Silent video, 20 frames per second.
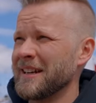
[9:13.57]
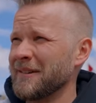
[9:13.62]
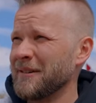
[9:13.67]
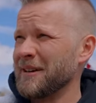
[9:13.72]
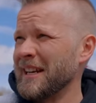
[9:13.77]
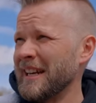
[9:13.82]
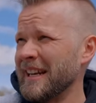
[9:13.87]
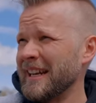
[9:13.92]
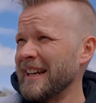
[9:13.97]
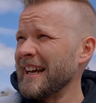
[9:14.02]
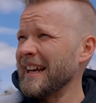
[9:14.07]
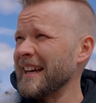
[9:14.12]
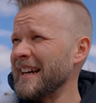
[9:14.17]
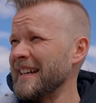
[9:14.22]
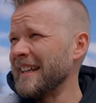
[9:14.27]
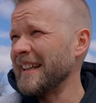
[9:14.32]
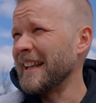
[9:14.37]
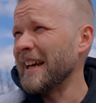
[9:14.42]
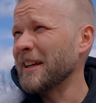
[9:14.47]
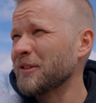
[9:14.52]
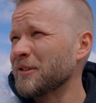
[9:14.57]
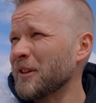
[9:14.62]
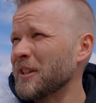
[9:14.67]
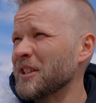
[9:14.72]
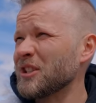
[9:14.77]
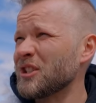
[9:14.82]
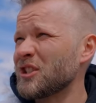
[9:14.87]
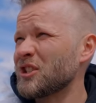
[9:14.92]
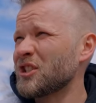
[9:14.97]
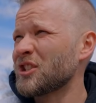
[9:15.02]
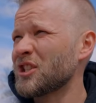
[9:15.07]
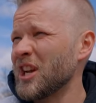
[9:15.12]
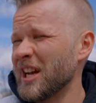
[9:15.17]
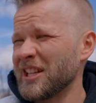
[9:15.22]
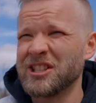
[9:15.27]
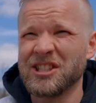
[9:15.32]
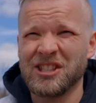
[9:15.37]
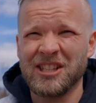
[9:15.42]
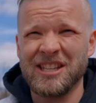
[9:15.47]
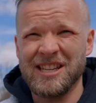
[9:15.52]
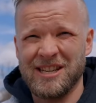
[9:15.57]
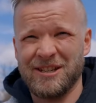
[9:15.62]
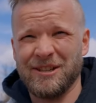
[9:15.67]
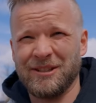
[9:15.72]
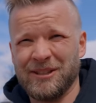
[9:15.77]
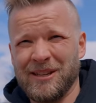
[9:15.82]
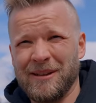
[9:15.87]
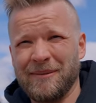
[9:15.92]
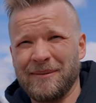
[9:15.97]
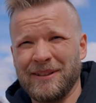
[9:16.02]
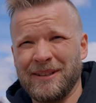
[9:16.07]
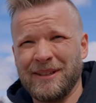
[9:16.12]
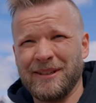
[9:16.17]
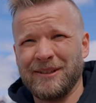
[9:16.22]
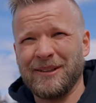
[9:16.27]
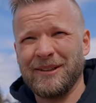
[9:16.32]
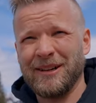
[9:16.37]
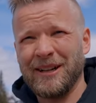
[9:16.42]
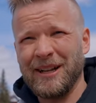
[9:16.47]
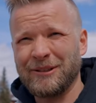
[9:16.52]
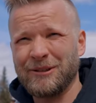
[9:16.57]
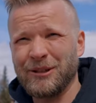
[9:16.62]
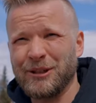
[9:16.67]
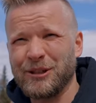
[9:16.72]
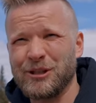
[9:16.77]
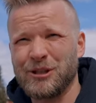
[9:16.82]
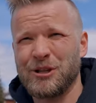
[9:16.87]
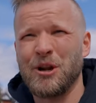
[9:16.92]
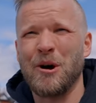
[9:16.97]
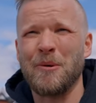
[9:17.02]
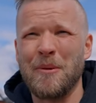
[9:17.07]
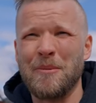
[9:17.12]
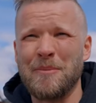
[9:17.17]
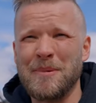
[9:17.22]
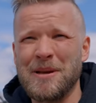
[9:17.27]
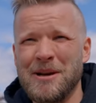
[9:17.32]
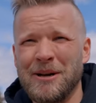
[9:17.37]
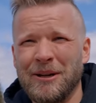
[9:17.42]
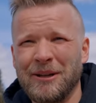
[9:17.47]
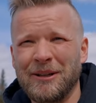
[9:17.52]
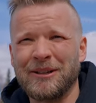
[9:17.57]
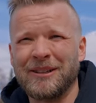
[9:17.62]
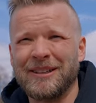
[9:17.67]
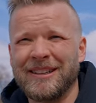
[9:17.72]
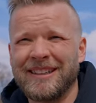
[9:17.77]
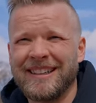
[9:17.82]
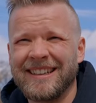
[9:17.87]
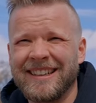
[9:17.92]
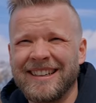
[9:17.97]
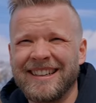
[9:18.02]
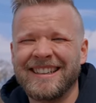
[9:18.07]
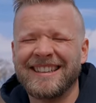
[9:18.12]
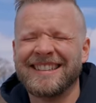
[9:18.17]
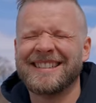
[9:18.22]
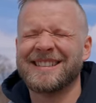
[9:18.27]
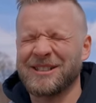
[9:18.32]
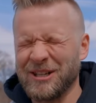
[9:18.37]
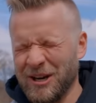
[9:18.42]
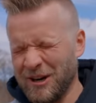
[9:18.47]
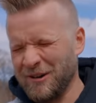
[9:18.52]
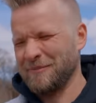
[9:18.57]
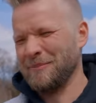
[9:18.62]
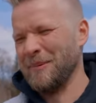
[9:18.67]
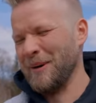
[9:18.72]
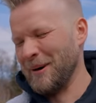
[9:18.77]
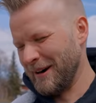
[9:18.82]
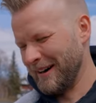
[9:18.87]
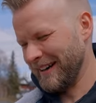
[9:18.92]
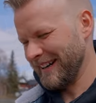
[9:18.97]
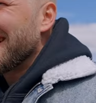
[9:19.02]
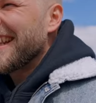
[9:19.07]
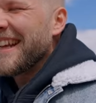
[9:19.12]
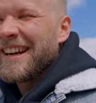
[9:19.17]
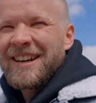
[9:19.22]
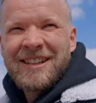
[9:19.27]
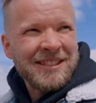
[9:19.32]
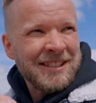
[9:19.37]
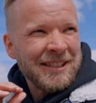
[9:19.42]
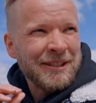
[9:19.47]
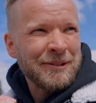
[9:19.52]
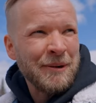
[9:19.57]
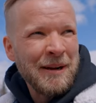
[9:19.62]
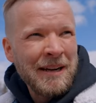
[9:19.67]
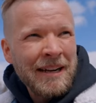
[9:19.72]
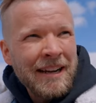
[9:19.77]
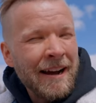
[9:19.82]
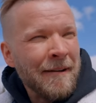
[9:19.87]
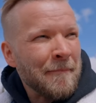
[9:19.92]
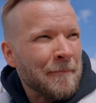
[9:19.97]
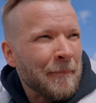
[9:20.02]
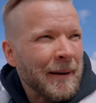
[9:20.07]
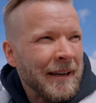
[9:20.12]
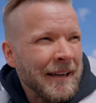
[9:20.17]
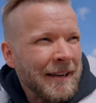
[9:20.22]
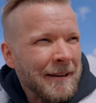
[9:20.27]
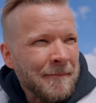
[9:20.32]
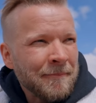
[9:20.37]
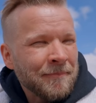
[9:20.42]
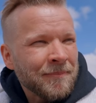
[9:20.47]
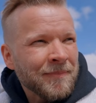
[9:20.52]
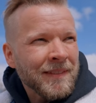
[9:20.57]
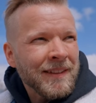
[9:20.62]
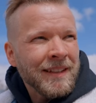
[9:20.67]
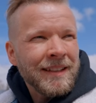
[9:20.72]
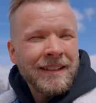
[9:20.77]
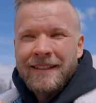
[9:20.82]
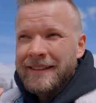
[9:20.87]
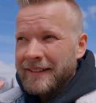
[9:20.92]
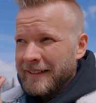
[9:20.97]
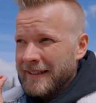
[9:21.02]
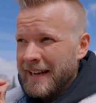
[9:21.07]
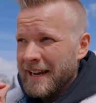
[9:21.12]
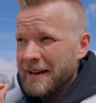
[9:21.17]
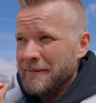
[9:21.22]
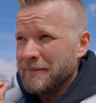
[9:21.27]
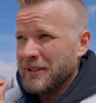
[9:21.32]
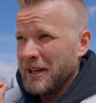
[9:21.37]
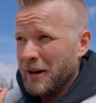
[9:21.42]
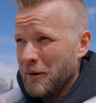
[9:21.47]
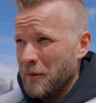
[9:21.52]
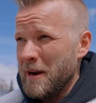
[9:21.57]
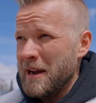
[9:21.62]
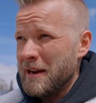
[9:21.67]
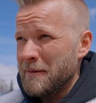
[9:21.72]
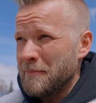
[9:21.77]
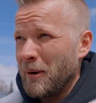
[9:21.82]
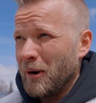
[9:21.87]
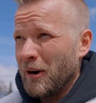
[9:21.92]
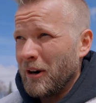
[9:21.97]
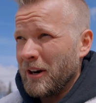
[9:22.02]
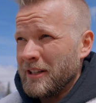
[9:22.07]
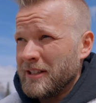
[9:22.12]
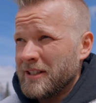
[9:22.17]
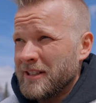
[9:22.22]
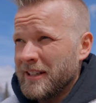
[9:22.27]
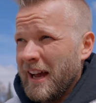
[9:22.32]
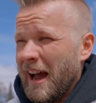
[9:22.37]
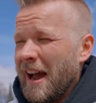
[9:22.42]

We need, we need like an electric jet ski or something, or an electric snowmobile. Surfboard. Surfboard. There's this one company named Awake Boards.